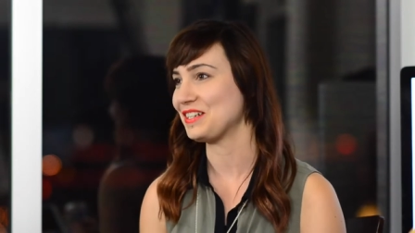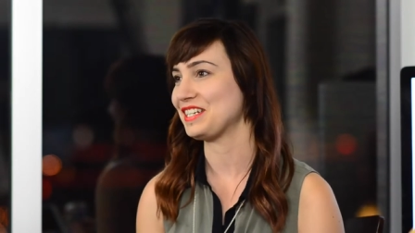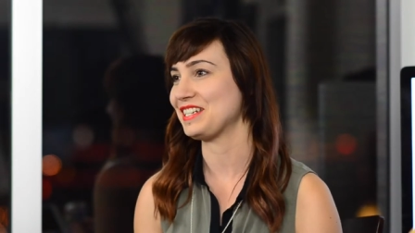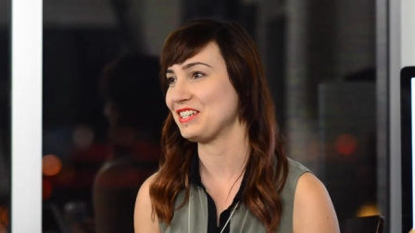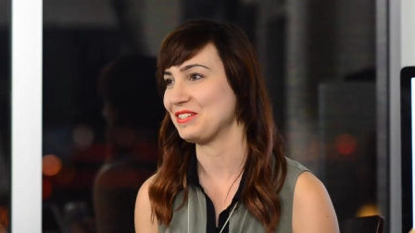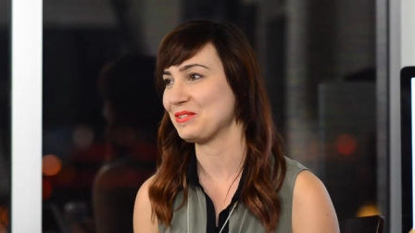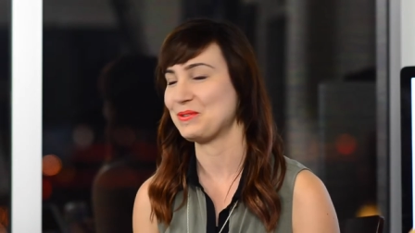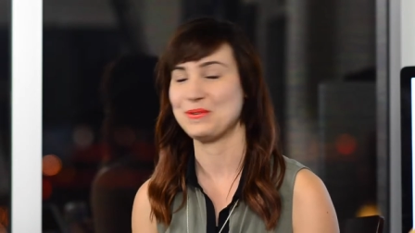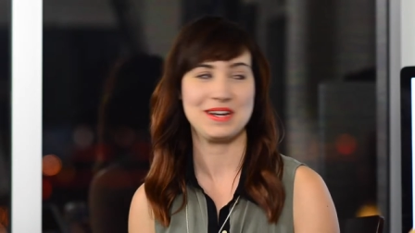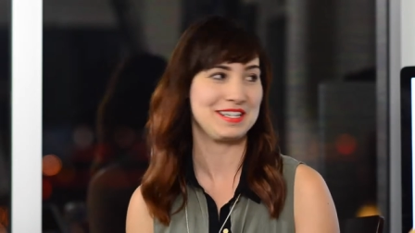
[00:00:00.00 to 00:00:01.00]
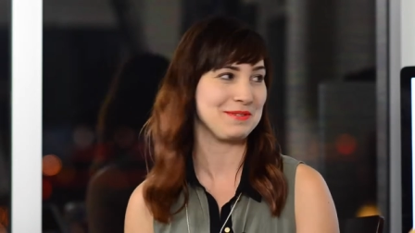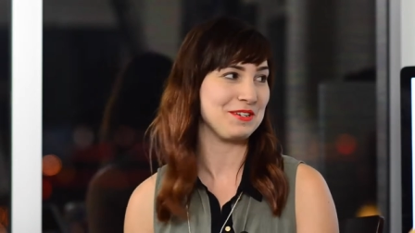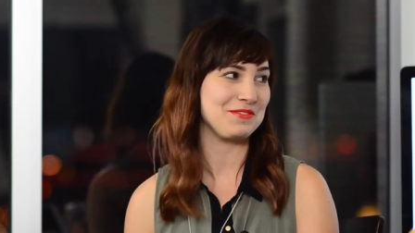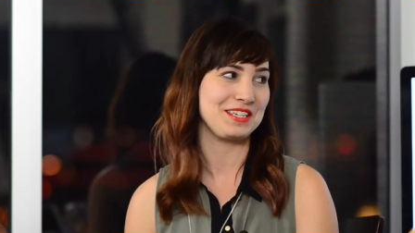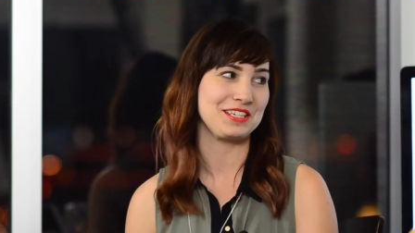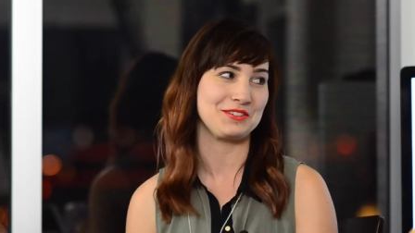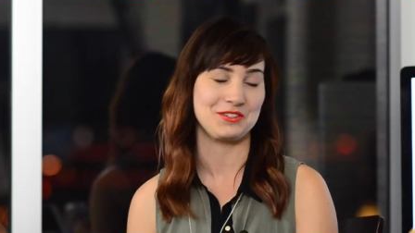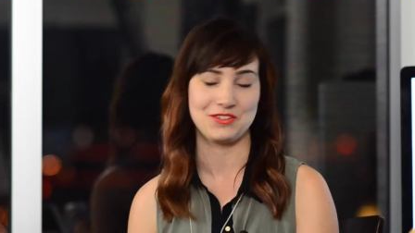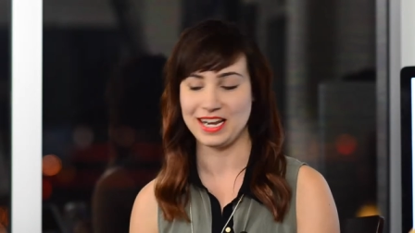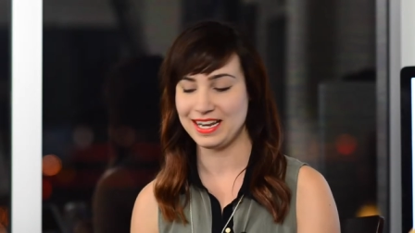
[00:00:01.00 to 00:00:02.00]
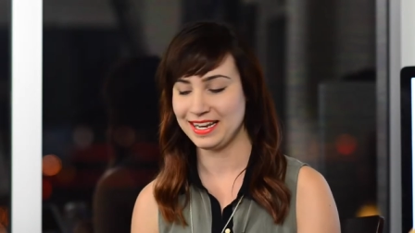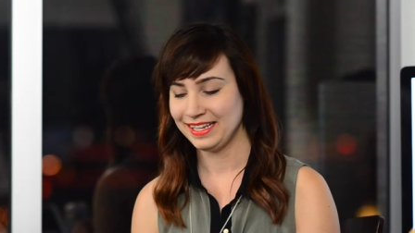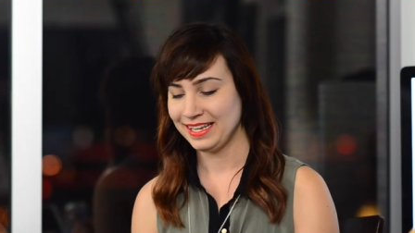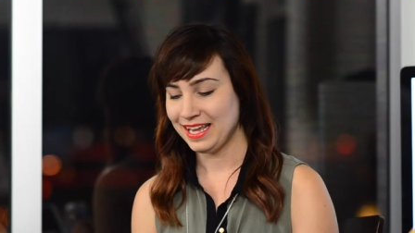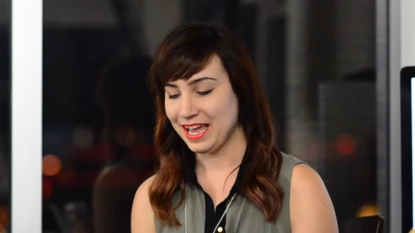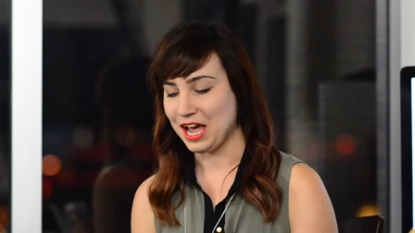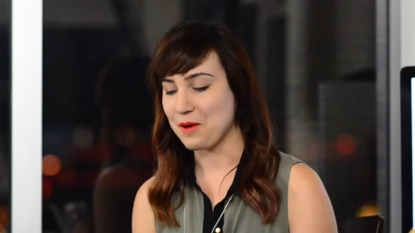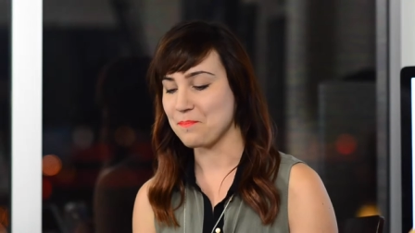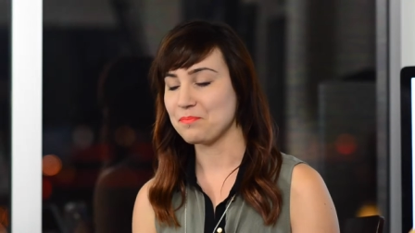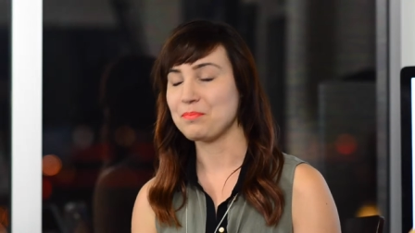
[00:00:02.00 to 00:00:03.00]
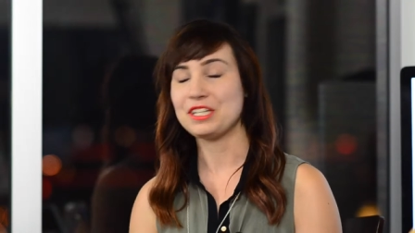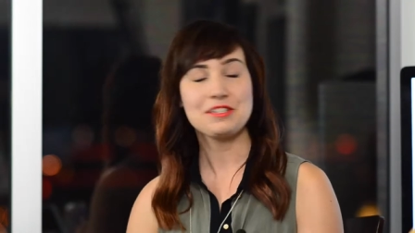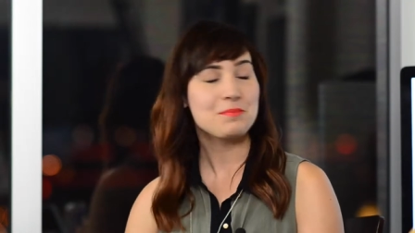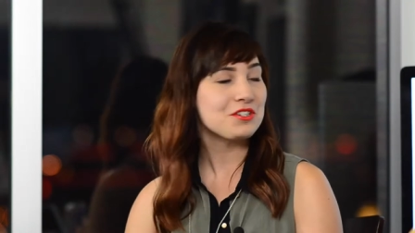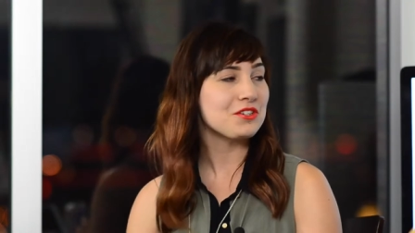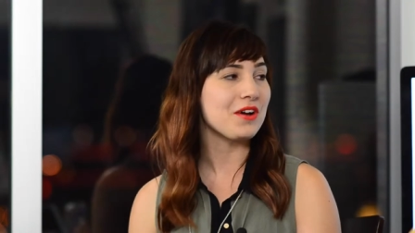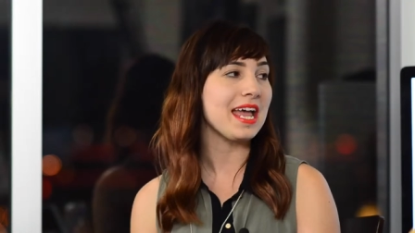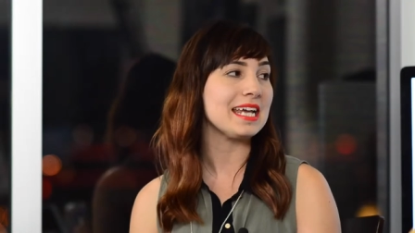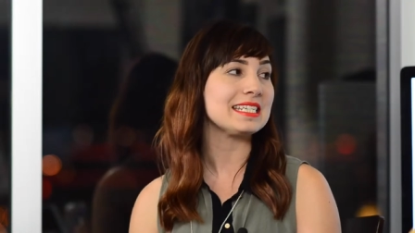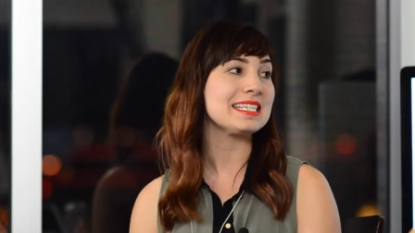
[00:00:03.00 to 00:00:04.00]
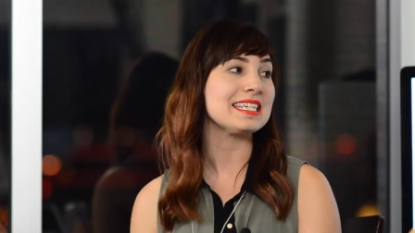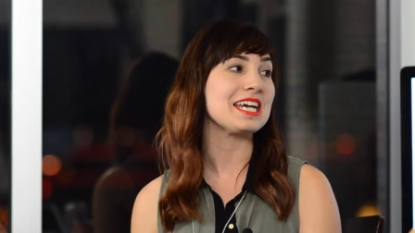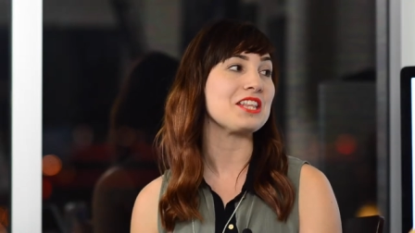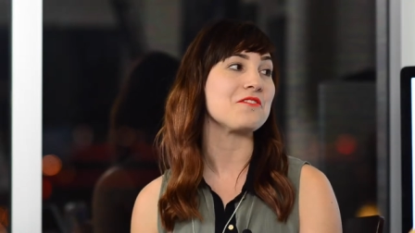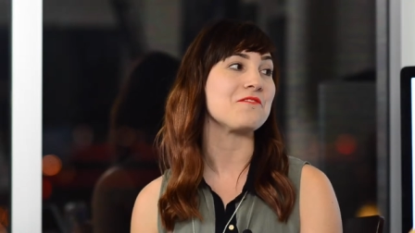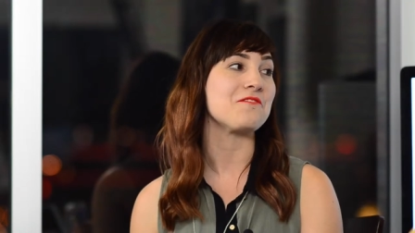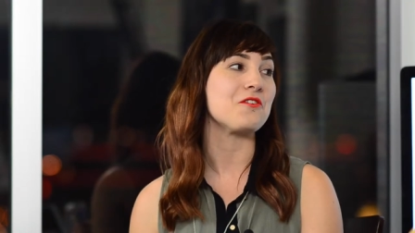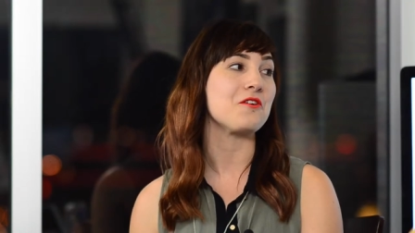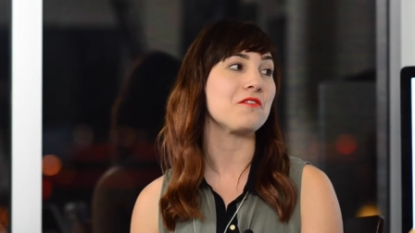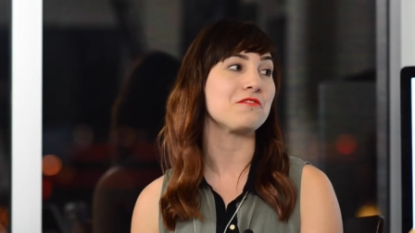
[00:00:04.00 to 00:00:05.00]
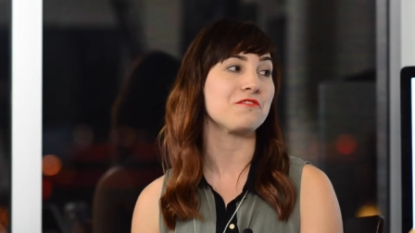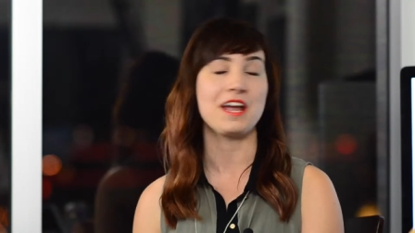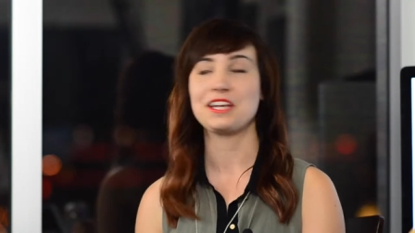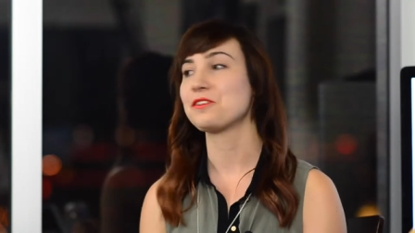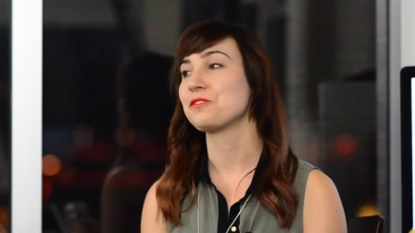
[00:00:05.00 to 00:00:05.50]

which was always a bit of a killjoy. Um, please put your hands together for Frank